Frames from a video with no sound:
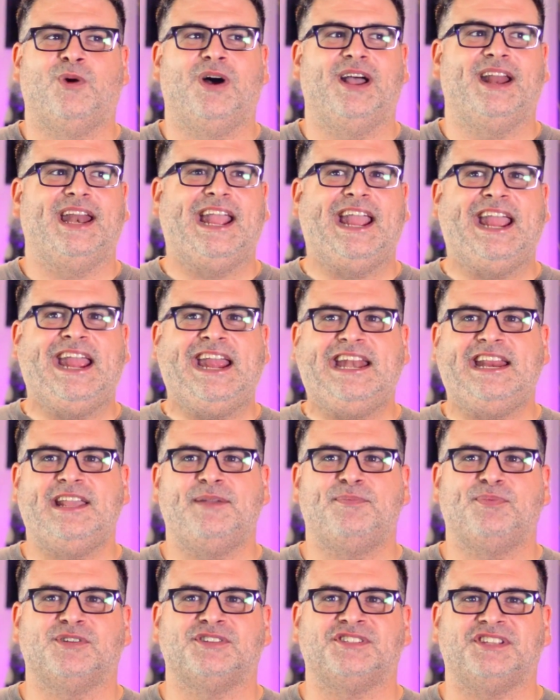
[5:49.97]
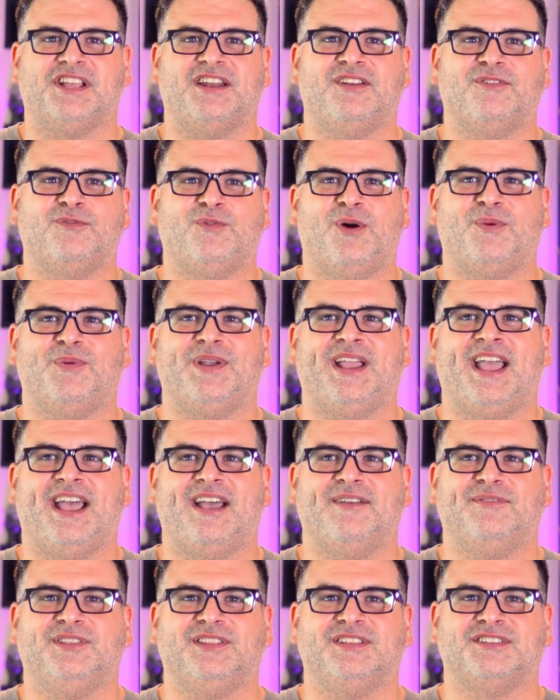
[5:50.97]
What, 80% of what we
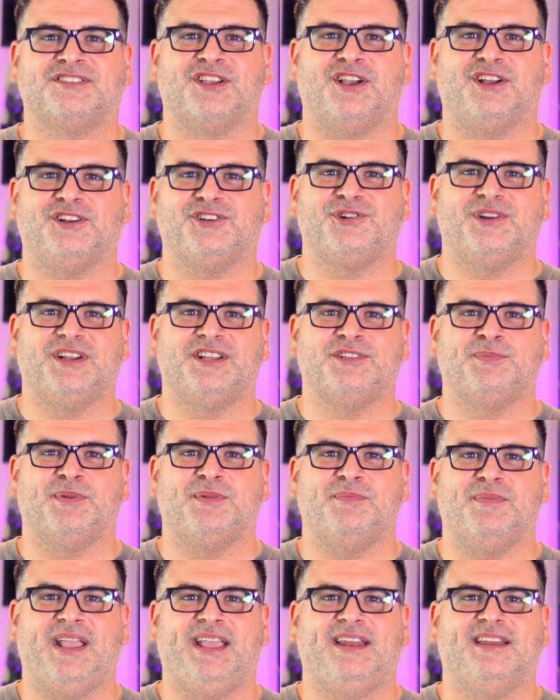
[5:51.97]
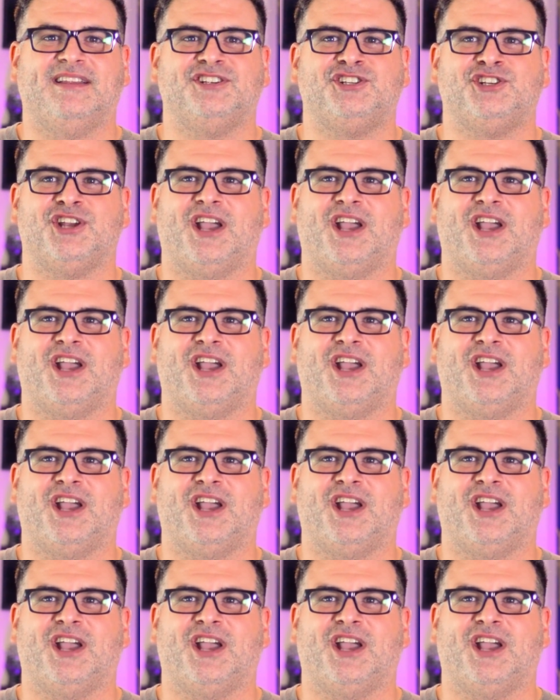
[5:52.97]
have in this country has been made in